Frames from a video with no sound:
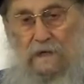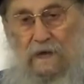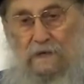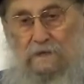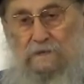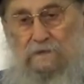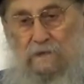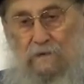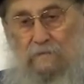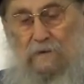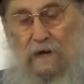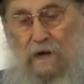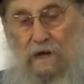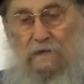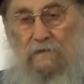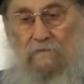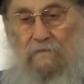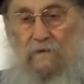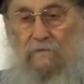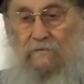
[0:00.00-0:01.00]
has some
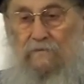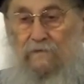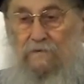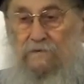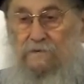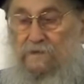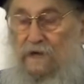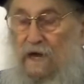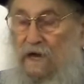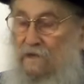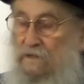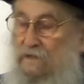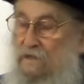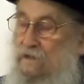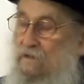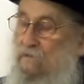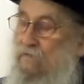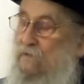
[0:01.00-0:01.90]
kind of influence on it.